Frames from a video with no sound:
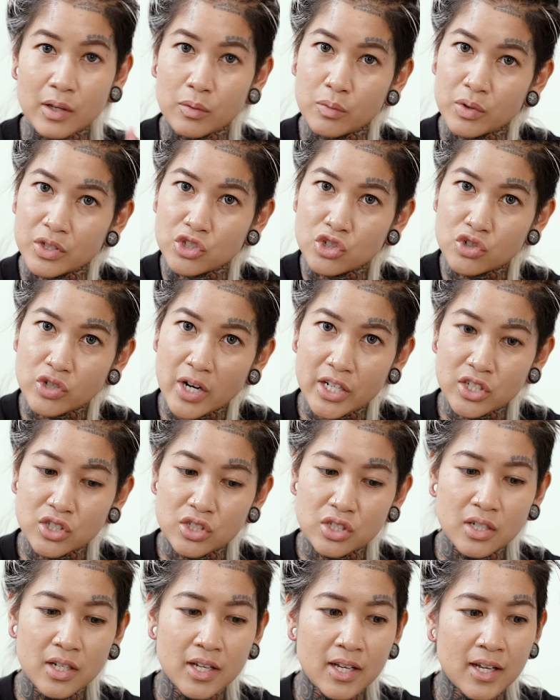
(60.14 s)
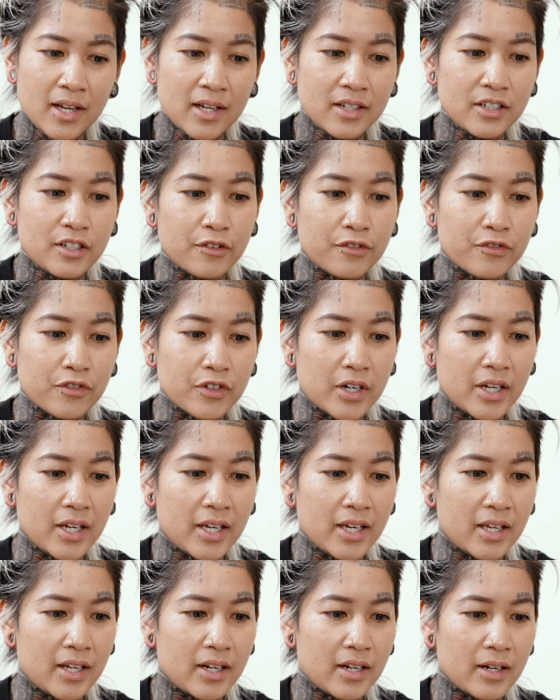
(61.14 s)
they would stretch,
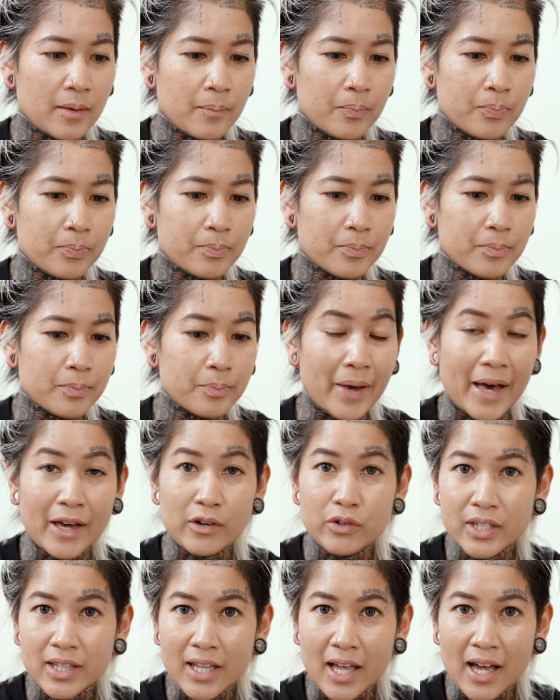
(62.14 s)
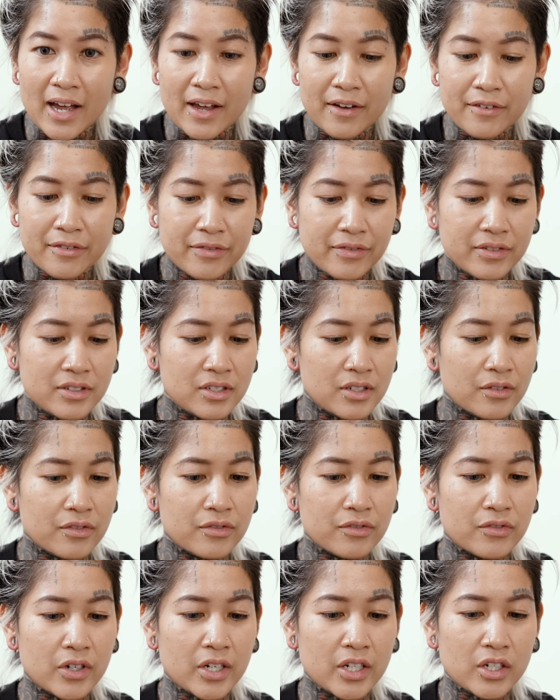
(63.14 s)
different battery life,
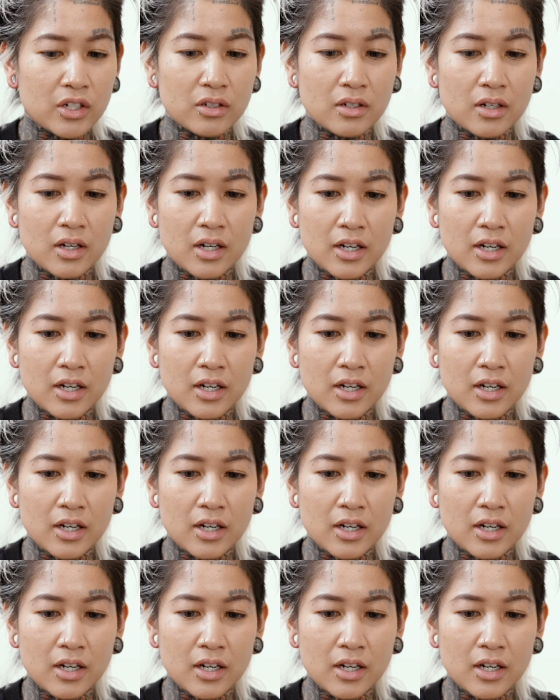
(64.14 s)
different